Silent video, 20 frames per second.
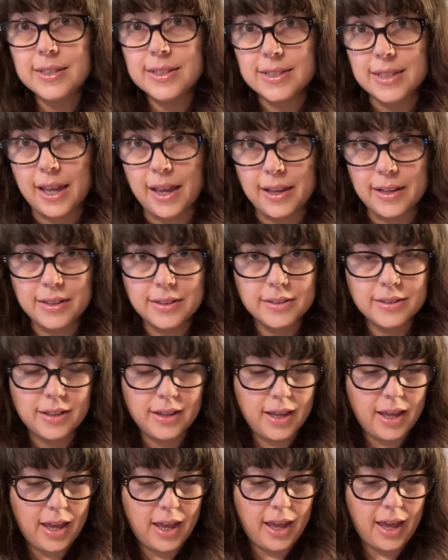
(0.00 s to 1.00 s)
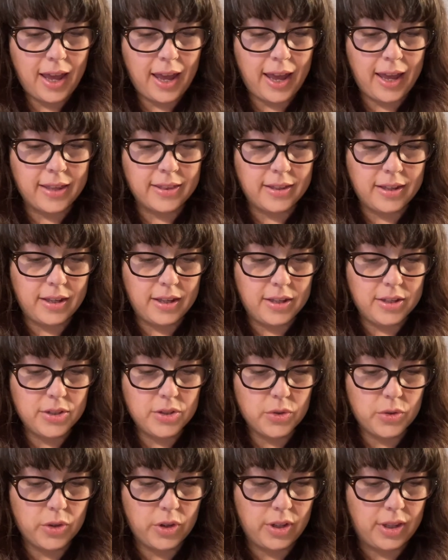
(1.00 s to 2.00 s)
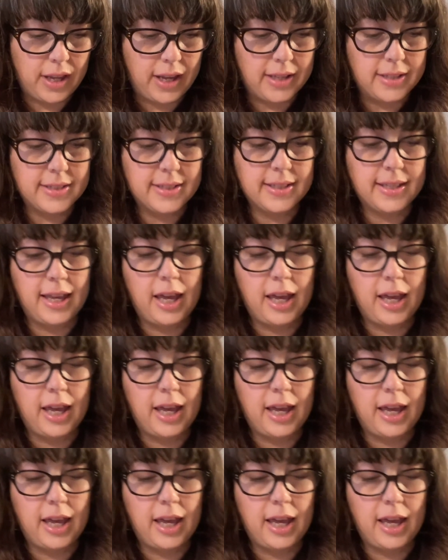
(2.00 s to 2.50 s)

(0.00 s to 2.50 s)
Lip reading: said, and the Israelites